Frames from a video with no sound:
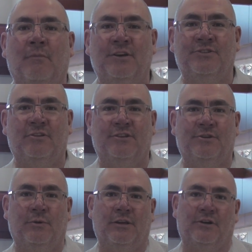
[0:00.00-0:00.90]
make sure
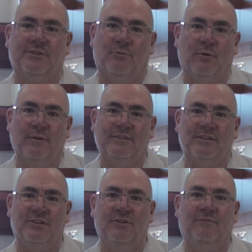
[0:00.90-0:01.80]
that you read our SMORE
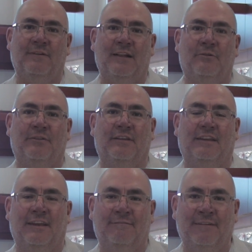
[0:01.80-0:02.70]
message and you follow the
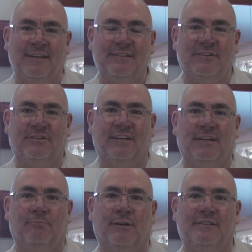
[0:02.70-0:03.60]
events that are
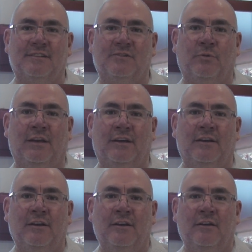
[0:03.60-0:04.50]
taking place this week
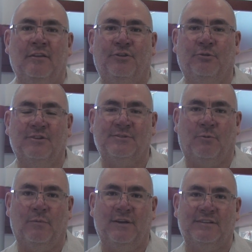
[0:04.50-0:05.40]
through the
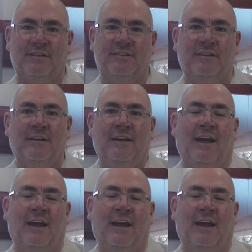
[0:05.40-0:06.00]
SMORE message.